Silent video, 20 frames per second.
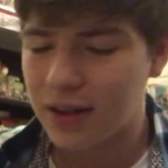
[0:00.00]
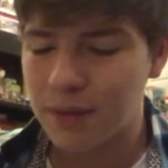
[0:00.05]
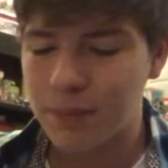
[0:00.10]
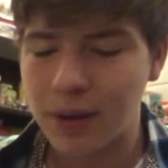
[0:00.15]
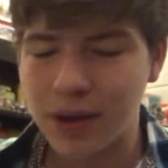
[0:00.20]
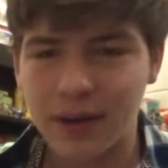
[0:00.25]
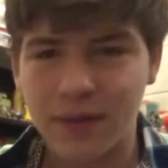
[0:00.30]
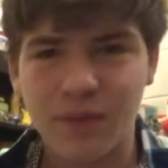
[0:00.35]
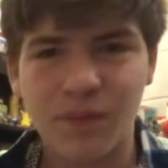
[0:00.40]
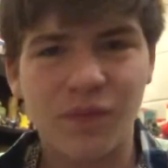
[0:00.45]

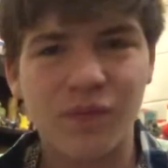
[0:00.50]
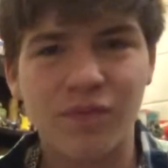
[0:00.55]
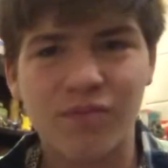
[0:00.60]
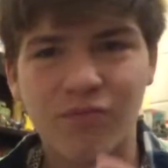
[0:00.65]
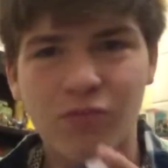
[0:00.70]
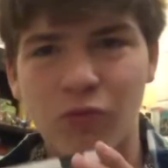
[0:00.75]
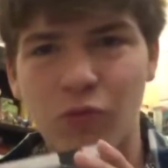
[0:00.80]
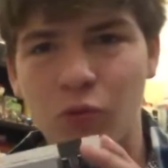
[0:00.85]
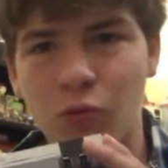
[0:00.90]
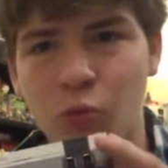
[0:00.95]
but
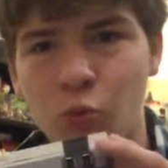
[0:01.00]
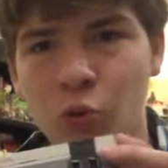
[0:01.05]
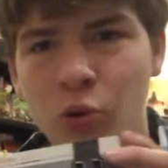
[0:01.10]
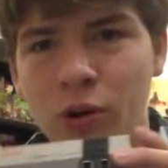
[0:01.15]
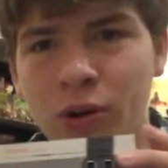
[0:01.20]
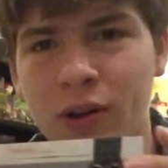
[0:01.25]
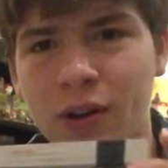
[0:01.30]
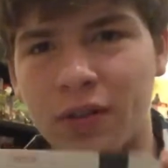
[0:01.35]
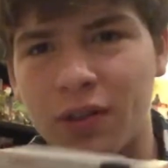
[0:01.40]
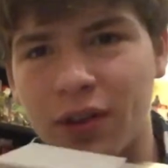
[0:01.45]

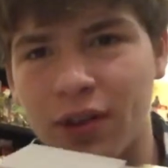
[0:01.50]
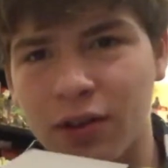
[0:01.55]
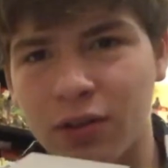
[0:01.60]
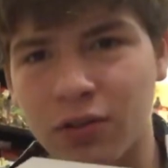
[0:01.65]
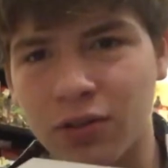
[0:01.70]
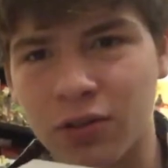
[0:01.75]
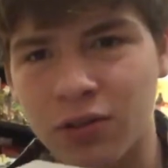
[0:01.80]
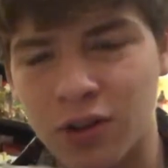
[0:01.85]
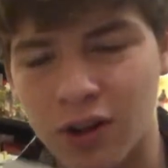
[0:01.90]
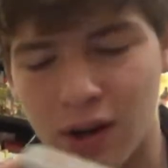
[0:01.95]
we're not here
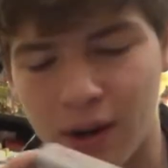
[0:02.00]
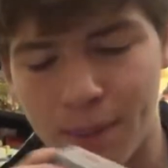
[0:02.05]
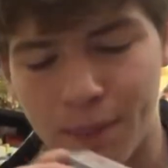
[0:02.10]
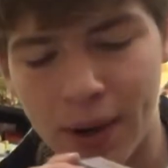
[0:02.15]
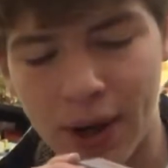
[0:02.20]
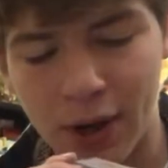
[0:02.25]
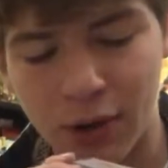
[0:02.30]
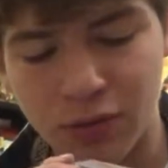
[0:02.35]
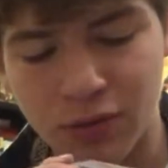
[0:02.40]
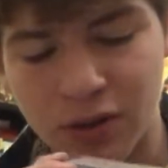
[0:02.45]
to talk
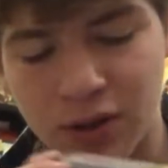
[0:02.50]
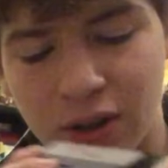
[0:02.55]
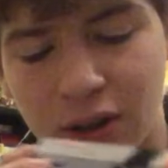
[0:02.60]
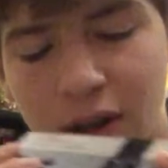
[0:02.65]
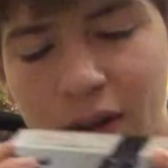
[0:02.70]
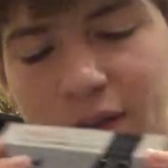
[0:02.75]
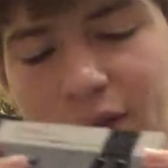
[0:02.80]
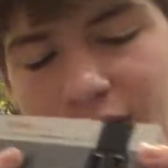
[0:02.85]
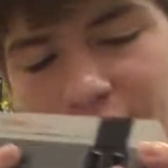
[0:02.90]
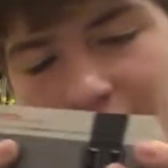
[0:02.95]
about
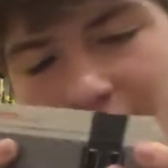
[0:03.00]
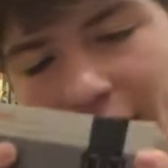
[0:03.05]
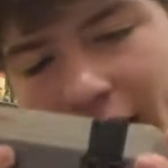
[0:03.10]
the